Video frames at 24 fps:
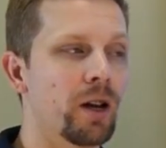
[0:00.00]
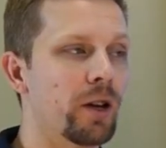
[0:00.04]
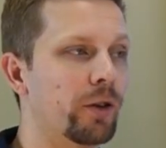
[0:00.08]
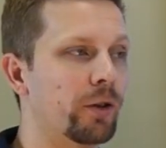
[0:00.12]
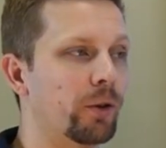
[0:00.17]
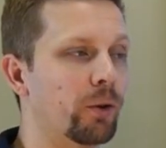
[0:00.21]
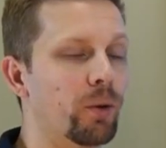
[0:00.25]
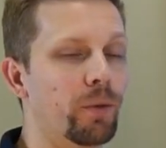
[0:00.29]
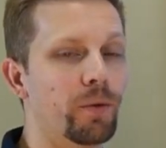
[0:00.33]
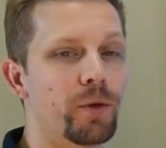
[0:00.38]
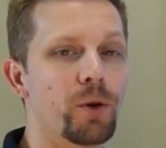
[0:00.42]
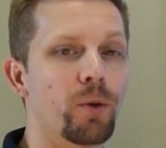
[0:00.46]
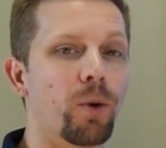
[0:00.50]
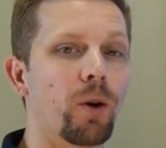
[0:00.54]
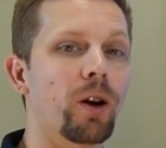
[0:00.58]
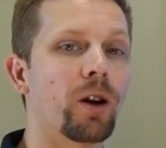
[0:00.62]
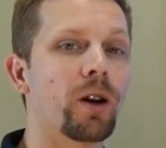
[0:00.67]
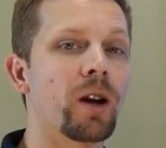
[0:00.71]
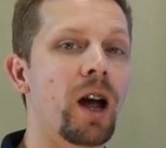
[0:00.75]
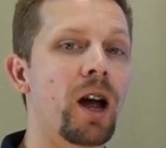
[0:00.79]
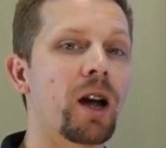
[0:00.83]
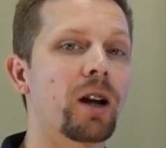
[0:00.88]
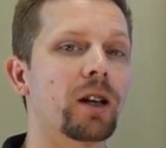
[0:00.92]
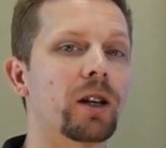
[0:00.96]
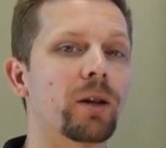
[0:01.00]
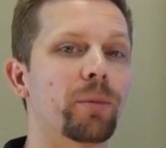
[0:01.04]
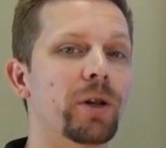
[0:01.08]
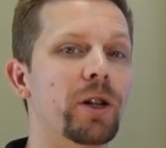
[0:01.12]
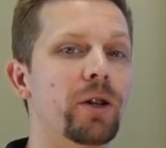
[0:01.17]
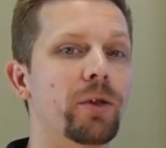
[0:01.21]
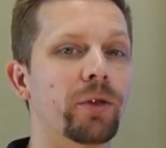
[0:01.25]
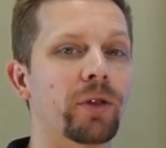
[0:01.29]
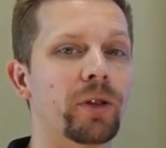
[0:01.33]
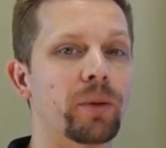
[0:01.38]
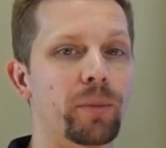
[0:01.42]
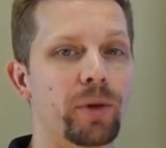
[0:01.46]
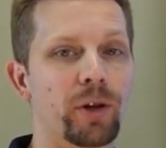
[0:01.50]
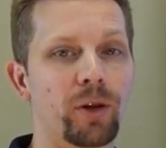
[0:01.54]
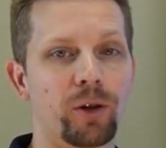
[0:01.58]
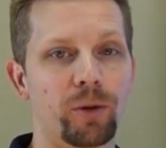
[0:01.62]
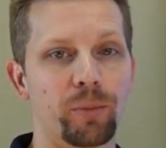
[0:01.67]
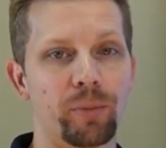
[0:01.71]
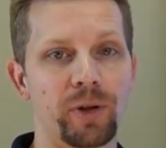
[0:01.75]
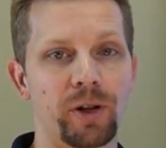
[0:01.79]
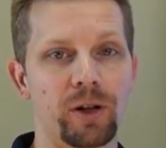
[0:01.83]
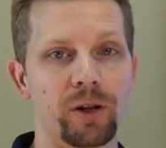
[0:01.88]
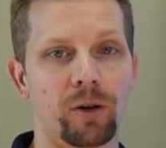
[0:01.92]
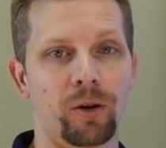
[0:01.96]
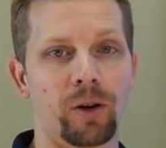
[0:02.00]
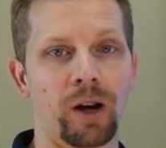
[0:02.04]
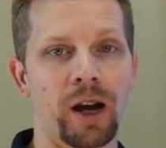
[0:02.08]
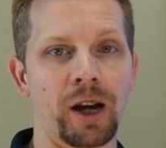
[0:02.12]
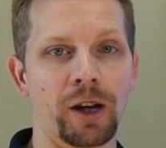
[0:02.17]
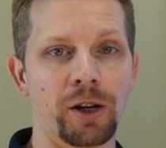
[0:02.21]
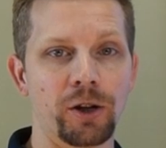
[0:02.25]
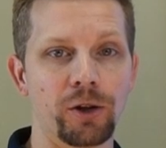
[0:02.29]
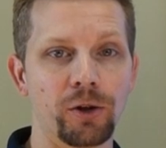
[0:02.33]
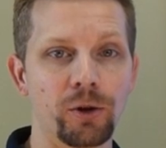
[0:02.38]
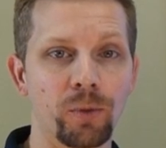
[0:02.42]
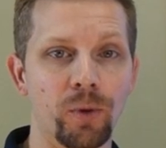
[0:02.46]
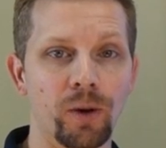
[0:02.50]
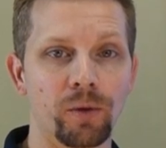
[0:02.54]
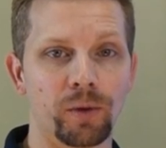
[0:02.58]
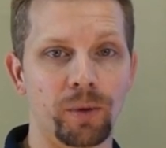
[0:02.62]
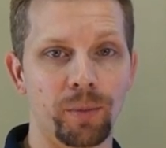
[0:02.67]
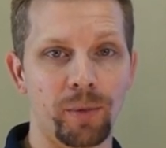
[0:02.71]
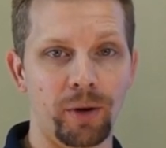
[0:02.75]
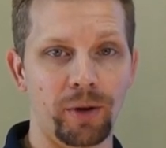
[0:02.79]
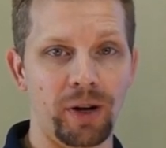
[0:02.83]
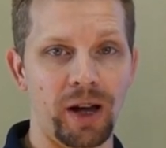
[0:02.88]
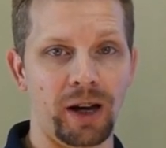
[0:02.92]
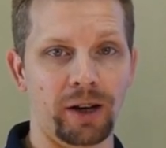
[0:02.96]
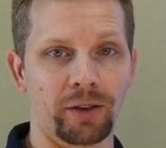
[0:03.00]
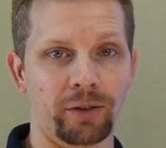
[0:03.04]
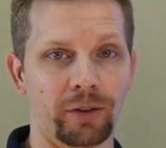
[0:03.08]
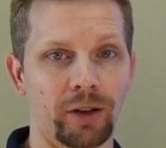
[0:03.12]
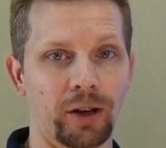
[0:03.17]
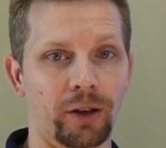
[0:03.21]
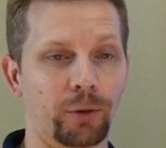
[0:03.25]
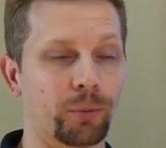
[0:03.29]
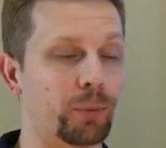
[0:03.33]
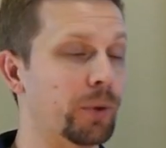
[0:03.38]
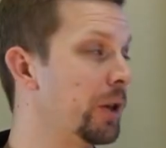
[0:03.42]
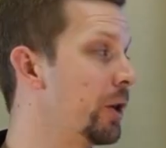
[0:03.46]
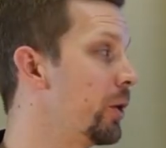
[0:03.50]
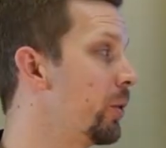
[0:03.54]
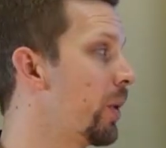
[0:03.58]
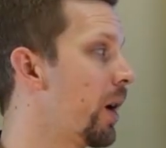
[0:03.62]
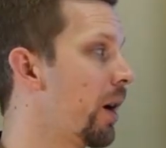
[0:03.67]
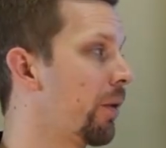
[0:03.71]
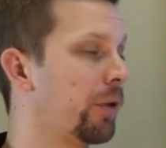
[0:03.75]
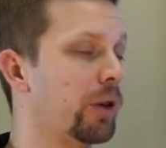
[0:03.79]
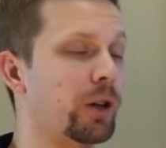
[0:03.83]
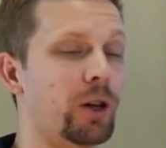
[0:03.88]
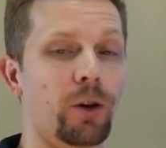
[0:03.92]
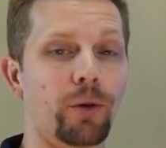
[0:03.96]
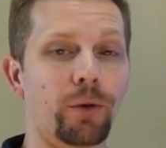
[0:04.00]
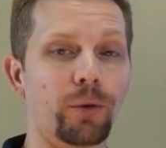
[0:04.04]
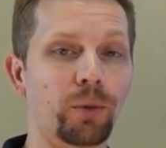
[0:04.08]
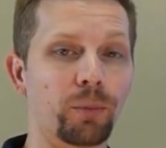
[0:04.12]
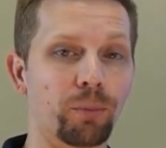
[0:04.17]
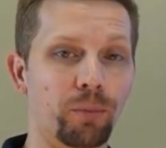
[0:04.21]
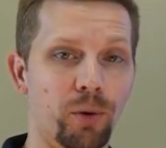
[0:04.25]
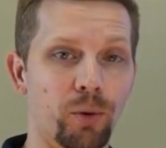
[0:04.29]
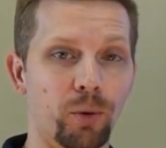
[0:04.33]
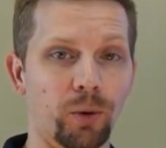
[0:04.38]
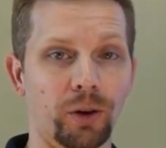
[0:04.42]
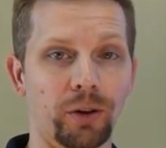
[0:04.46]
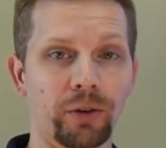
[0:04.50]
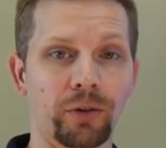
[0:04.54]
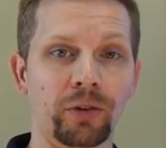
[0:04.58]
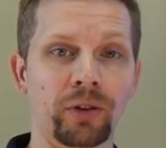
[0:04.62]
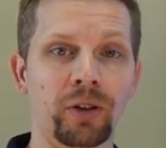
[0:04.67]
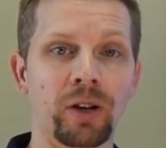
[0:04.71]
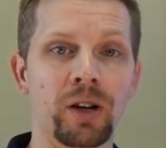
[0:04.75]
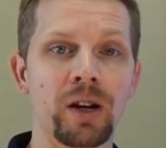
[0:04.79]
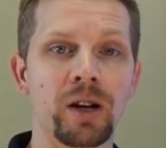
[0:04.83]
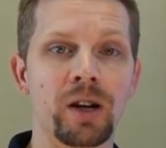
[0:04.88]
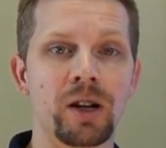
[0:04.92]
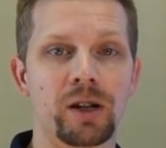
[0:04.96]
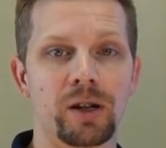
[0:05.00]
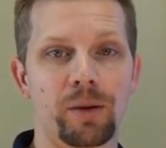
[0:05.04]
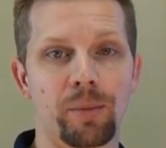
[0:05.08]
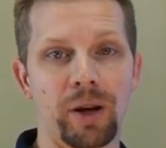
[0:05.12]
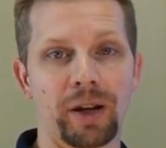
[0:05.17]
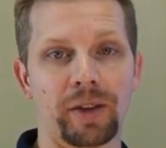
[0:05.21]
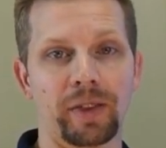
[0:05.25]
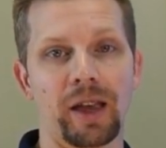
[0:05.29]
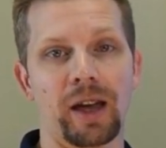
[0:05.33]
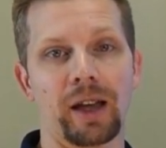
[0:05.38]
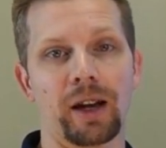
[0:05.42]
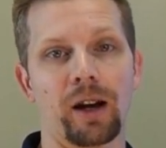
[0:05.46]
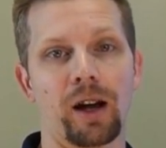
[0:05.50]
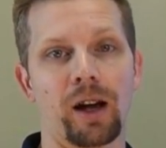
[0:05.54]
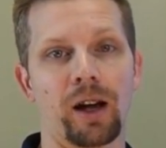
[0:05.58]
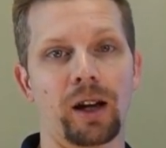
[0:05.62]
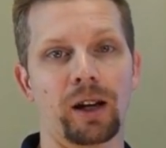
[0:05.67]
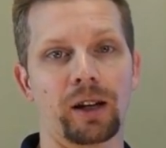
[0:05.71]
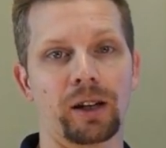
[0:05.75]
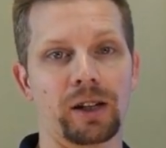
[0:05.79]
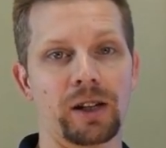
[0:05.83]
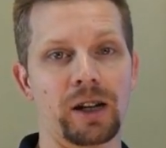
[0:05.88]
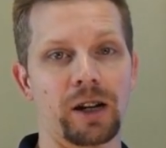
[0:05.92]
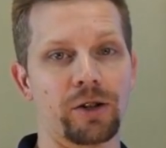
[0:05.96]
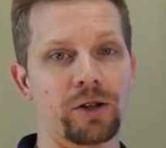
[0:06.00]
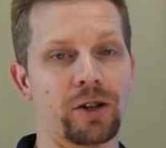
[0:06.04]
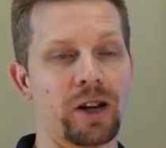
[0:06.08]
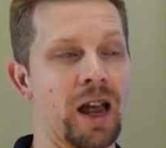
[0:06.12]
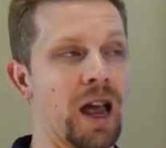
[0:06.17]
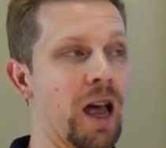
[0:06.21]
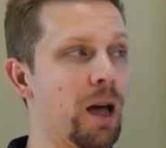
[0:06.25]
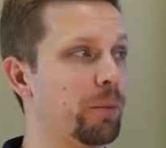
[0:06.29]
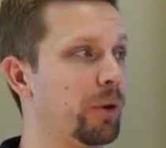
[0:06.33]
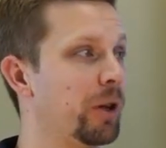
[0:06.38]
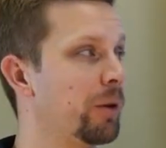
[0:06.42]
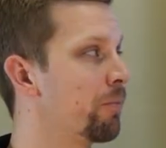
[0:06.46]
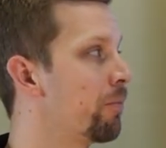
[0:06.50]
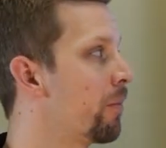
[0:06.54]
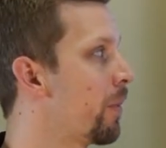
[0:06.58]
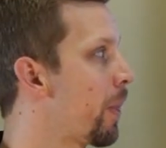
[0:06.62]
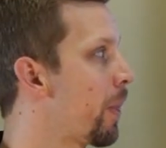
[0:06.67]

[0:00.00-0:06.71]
So if you are not going to be using peer-to-peer and you do want remote access, we do have to go through ports to make that connection happen.